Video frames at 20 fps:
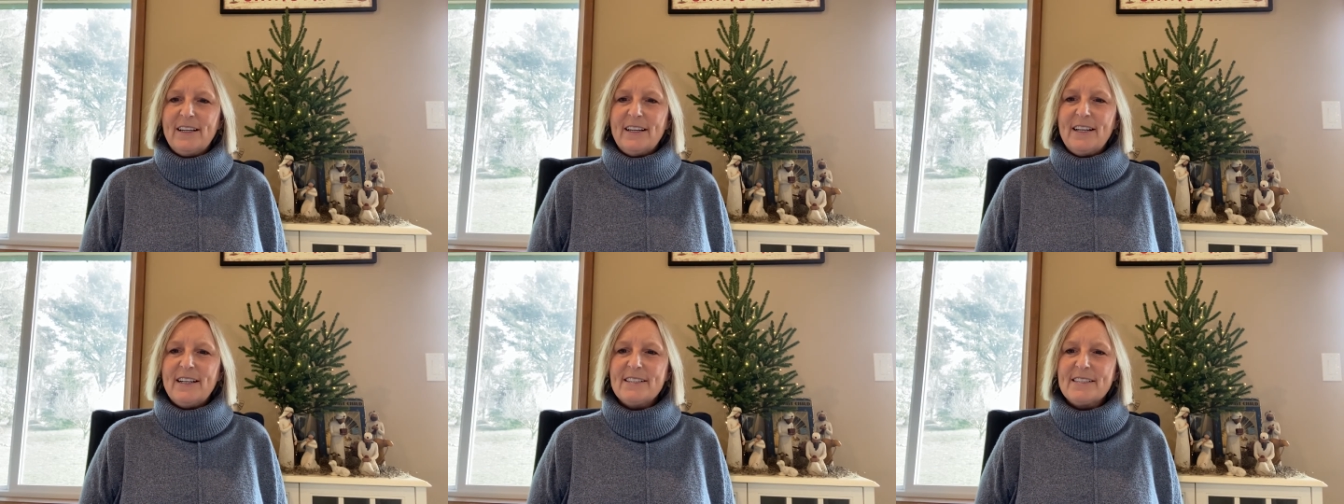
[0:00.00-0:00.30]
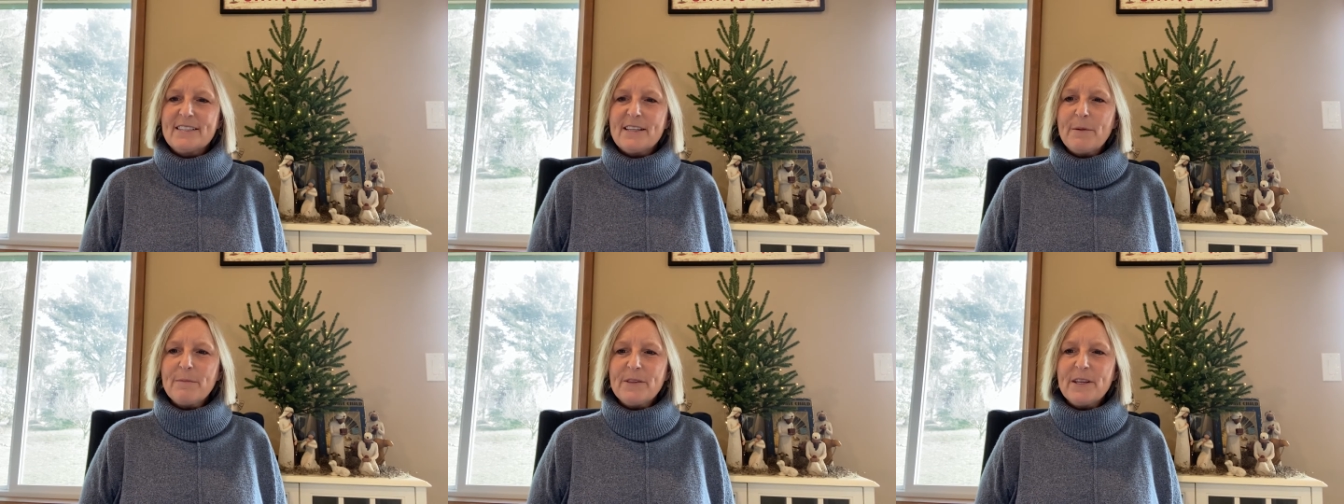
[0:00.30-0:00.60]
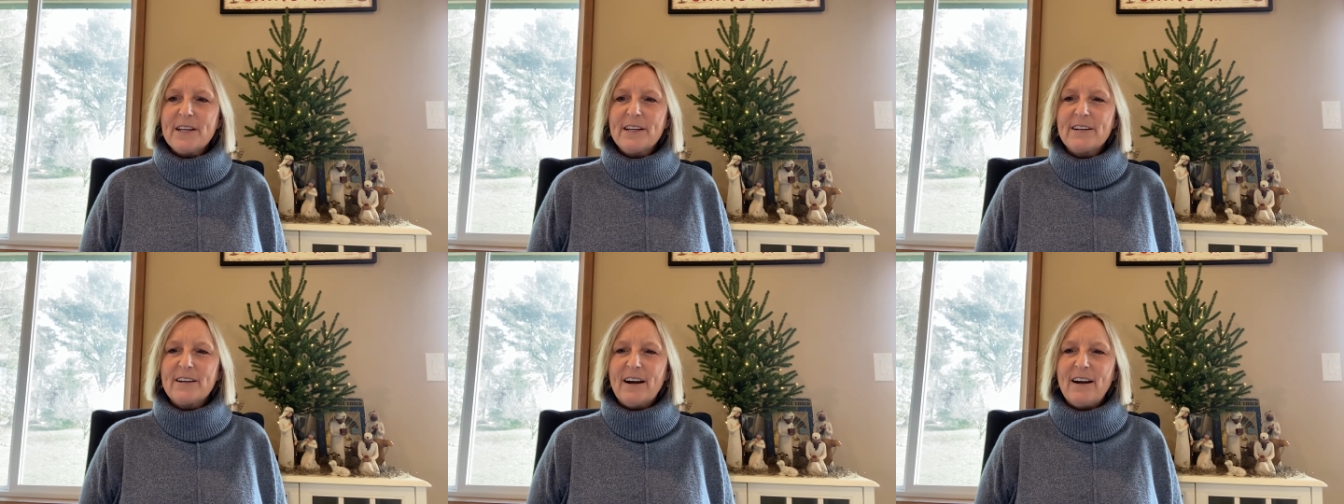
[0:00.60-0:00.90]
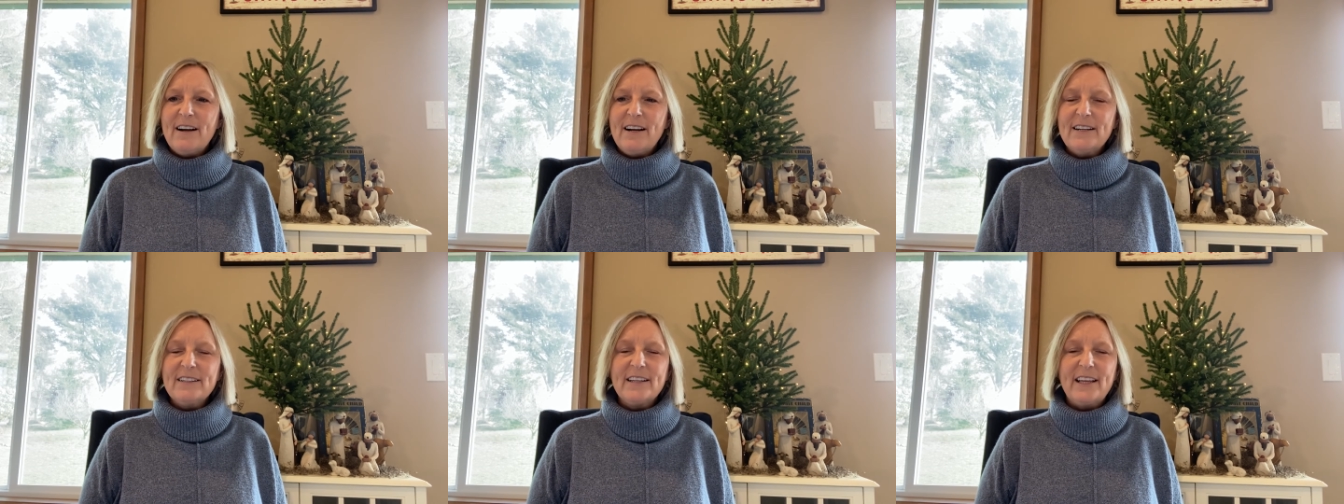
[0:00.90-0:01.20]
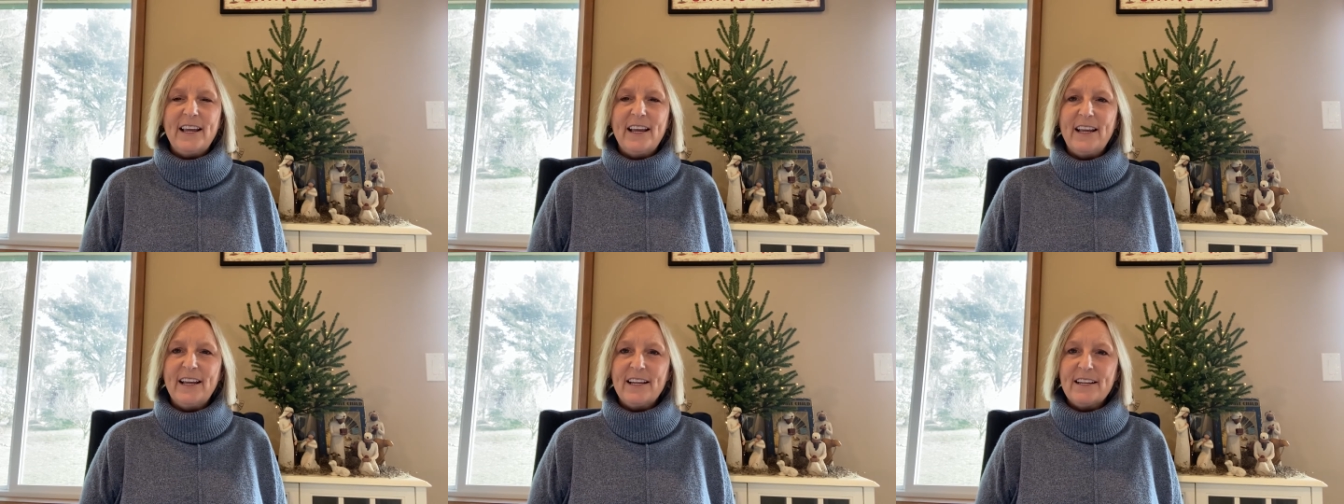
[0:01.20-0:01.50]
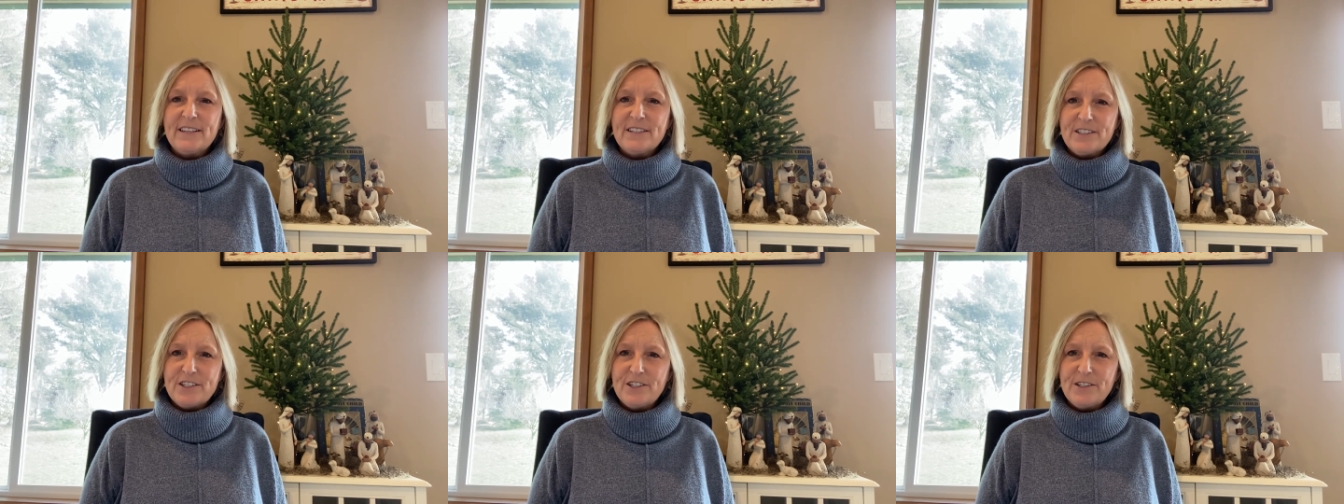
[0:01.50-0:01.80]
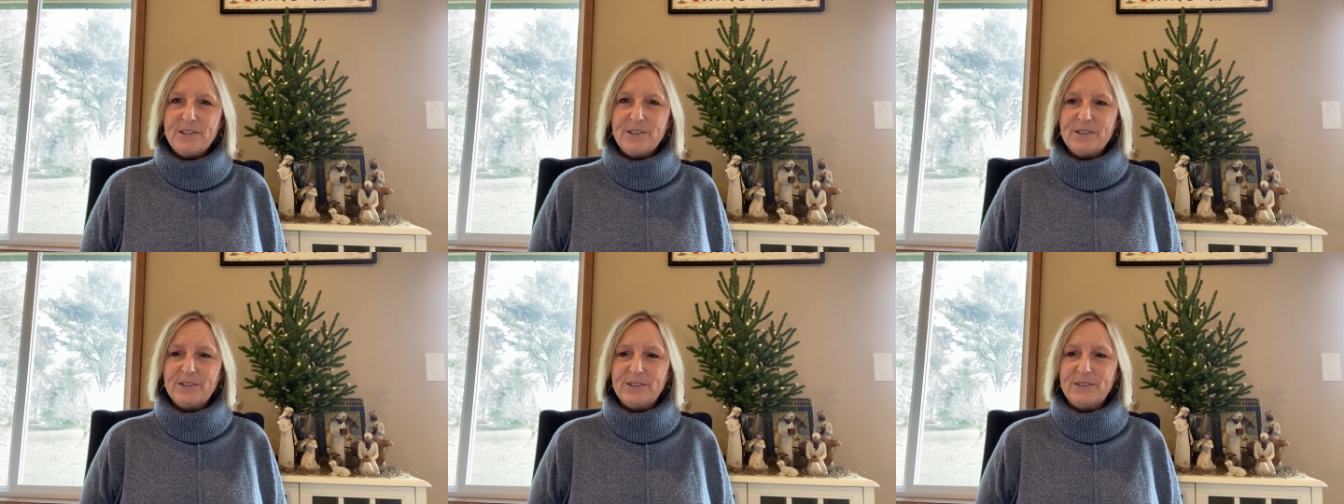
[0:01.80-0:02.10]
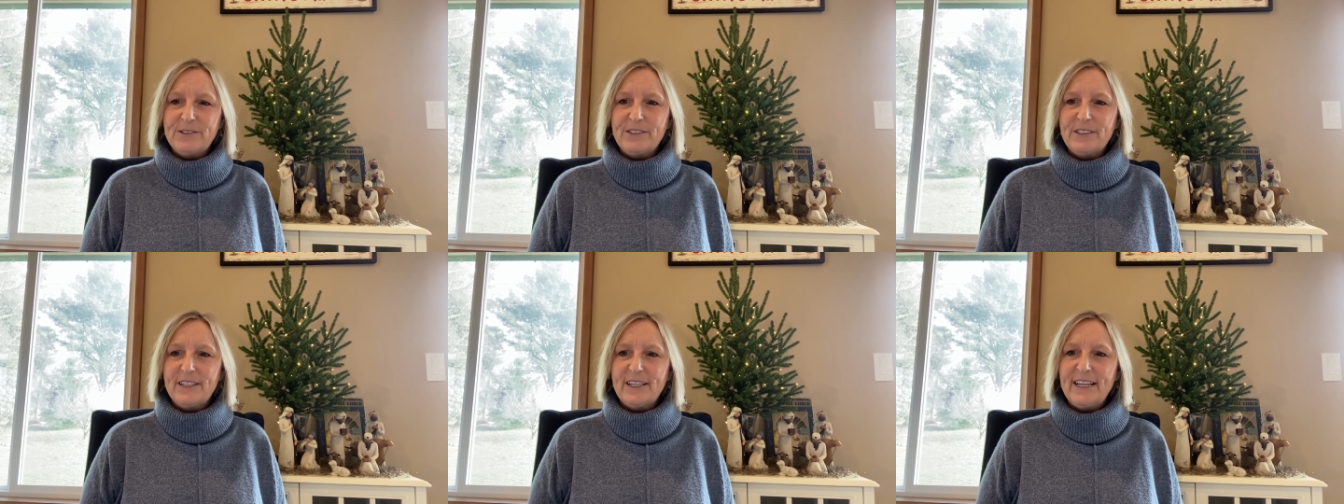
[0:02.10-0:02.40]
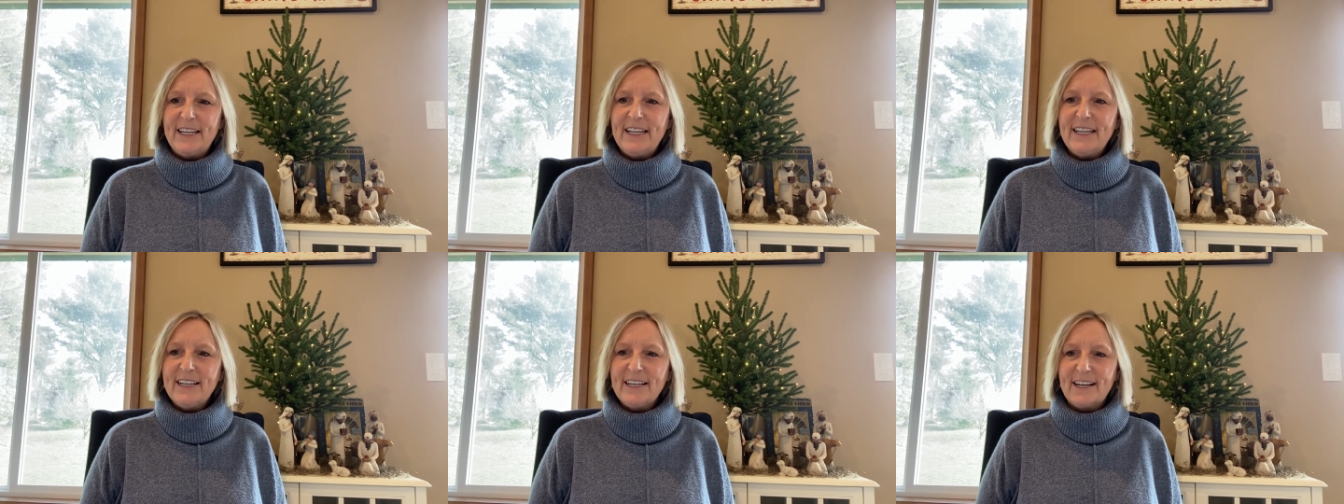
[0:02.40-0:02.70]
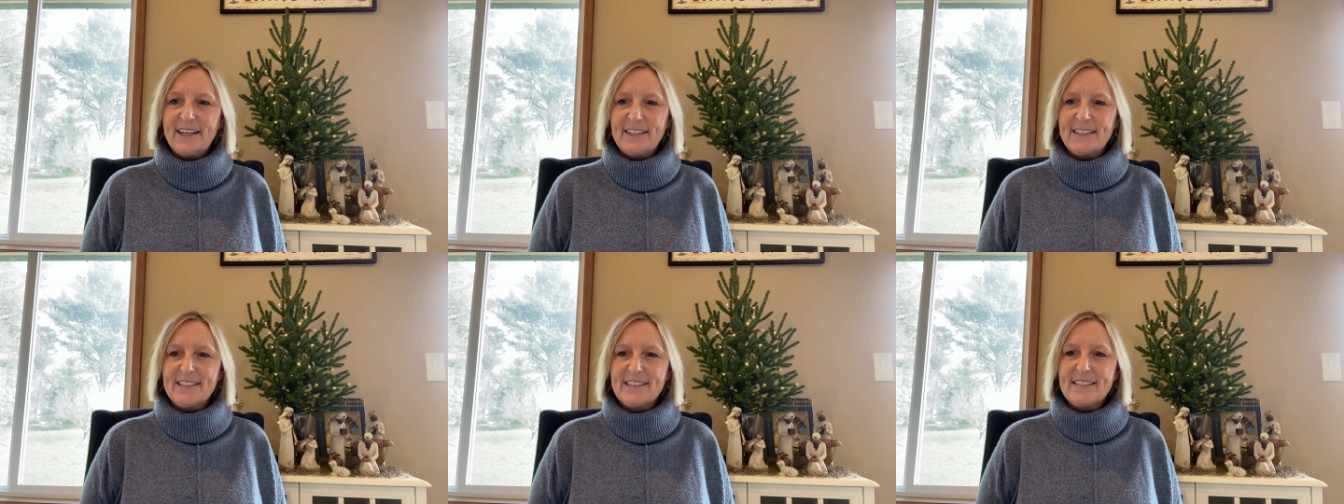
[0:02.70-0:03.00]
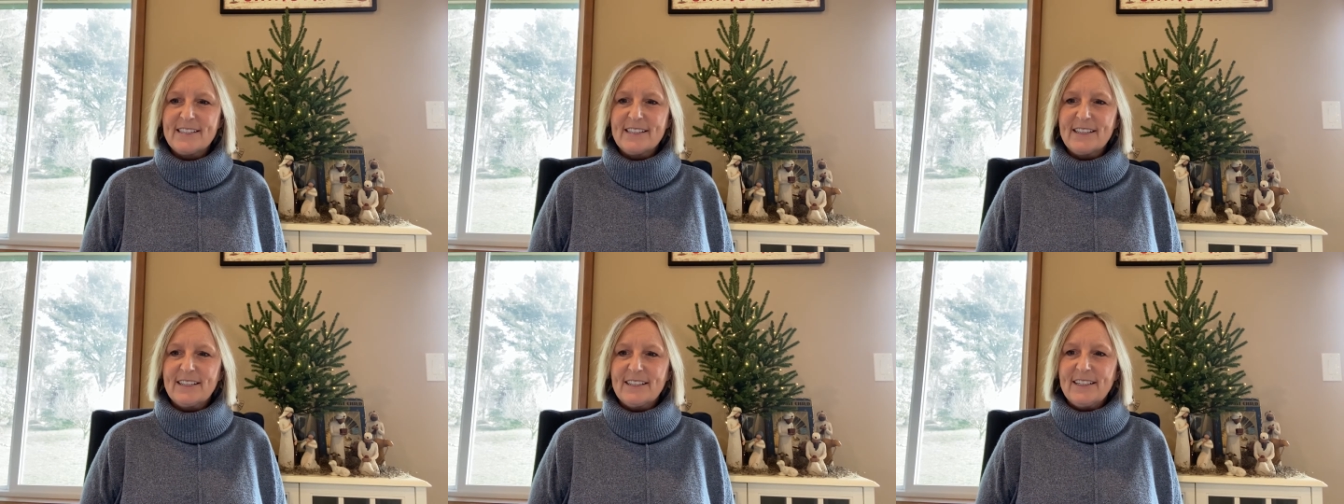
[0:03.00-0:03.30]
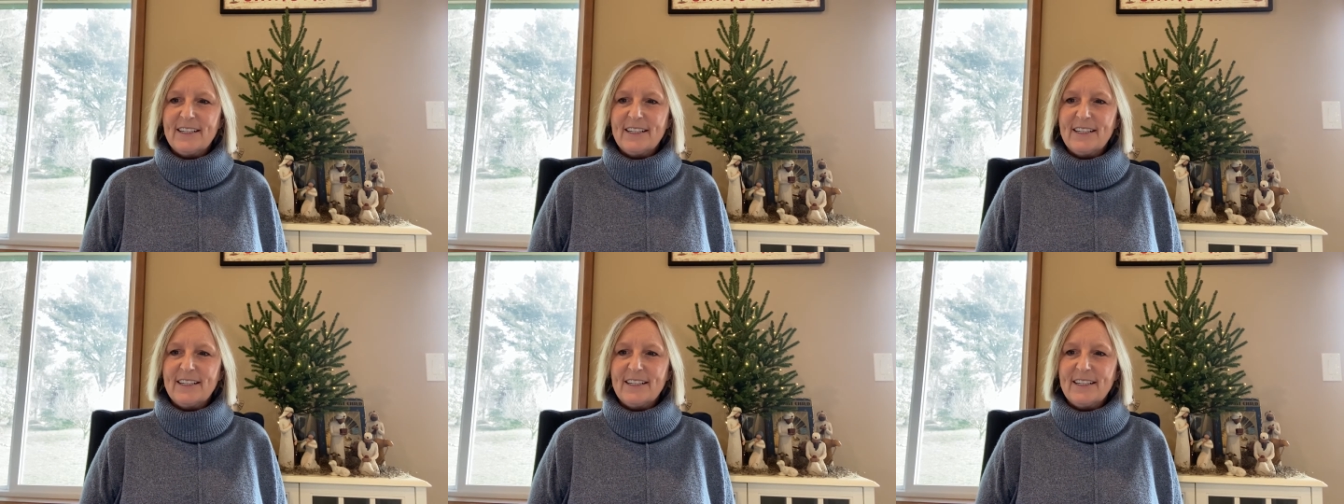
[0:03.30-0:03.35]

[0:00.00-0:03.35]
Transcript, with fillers: It's something God can do in us.